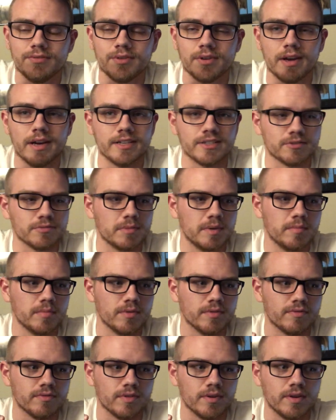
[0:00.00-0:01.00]
if you guys
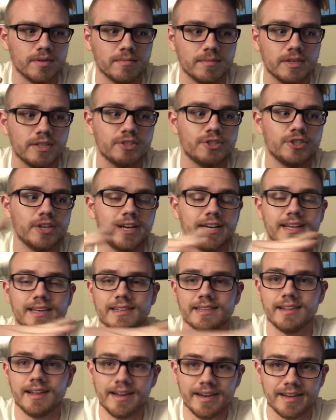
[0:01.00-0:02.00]
remember from shading
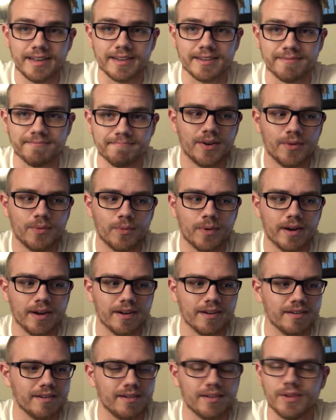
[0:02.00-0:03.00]
and lighting,
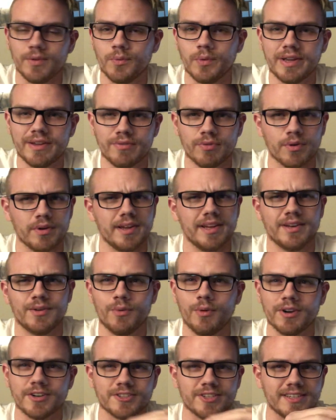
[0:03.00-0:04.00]
where in week 4 you had
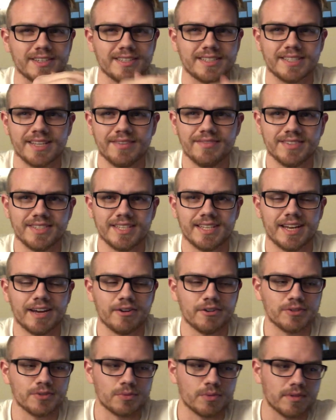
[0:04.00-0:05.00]
to watch like 17
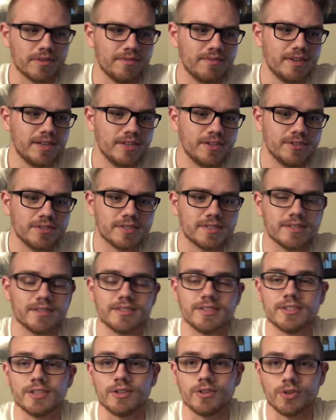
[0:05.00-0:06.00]
hours worth of videos
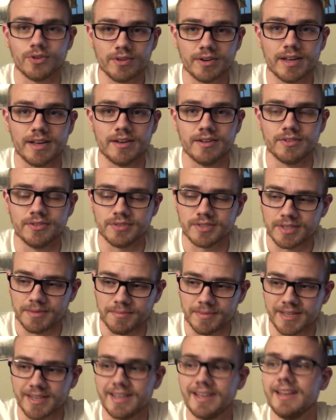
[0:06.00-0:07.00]
to learn how to do
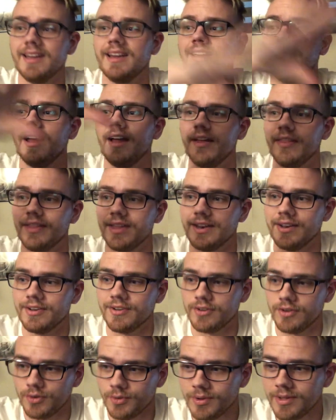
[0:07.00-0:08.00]
something and
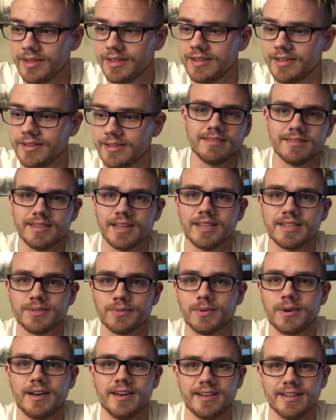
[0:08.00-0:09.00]
then do it,
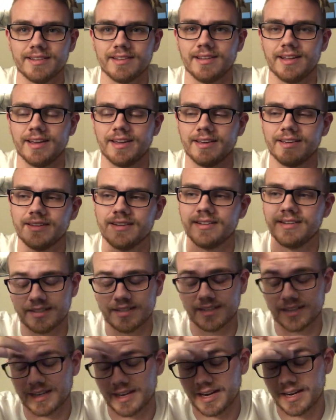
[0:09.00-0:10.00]
that's what I didn't like.
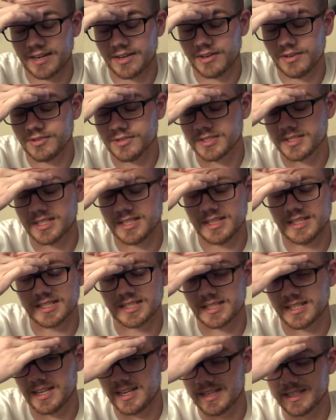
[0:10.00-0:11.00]
It kind of goes to
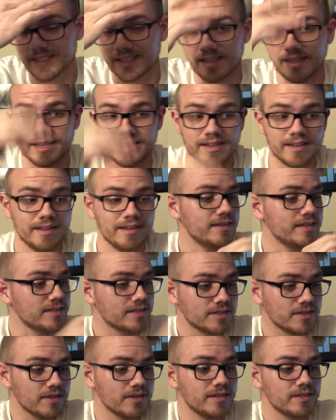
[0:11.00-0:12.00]
this class, like
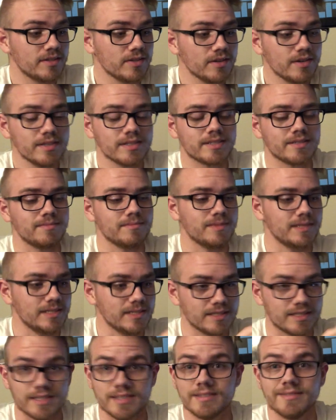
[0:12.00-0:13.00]
it's awesome.
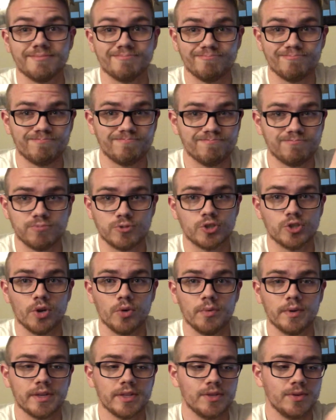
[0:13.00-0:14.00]
He's
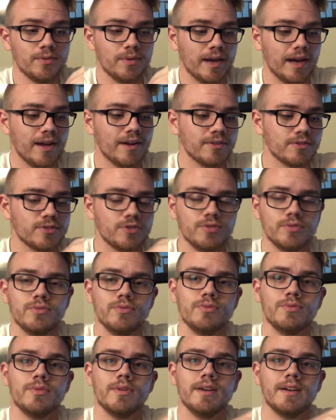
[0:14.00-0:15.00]
showing you how
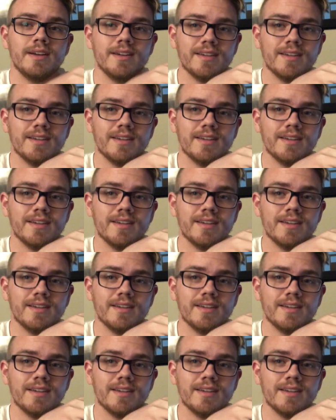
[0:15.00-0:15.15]
to